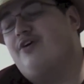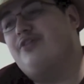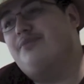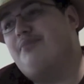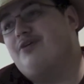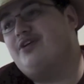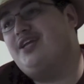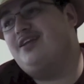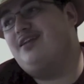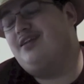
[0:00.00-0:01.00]
on the
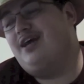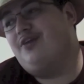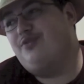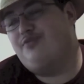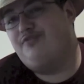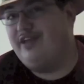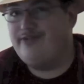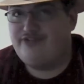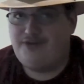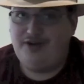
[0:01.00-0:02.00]
market now that the
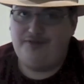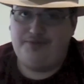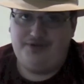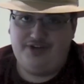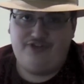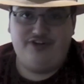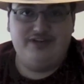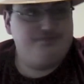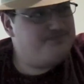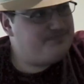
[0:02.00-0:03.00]
figures are out of
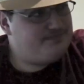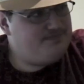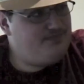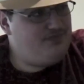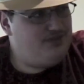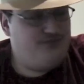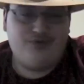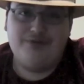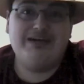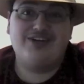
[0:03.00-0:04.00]
production
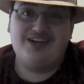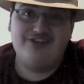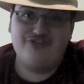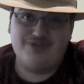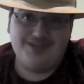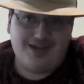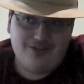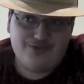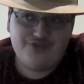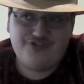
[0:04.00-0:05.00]
for about
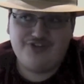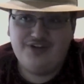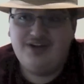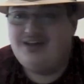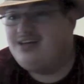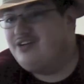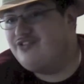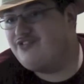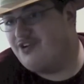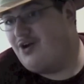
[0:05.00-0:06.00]
$100.
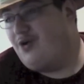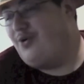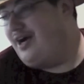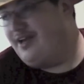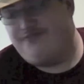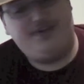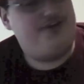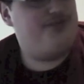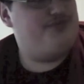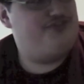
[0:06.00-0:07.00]
So I
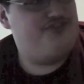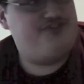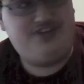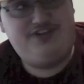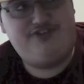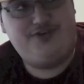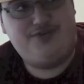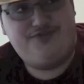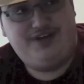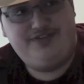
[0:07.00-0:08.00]
found it was just easier
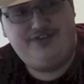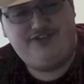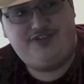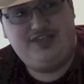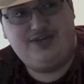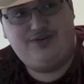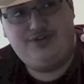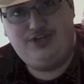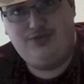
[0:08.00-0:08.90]
to find this thing on the